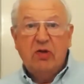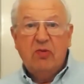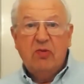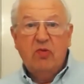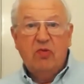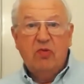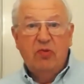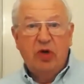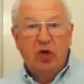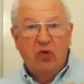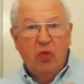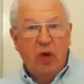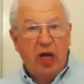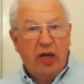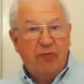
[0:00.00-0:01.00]

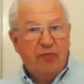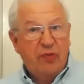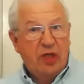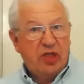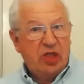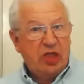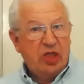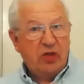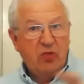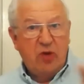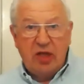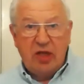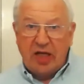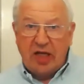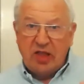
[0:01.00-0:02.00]
where this is and where
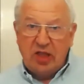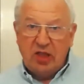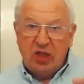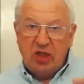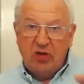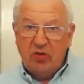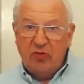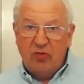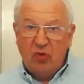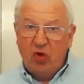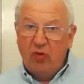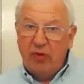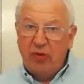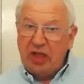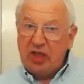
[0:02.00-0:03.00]
that is, so it
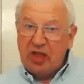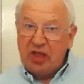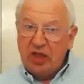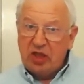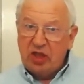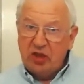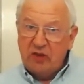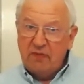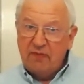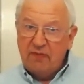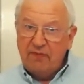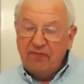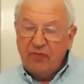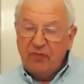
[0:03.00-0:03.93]
all makes sense to them.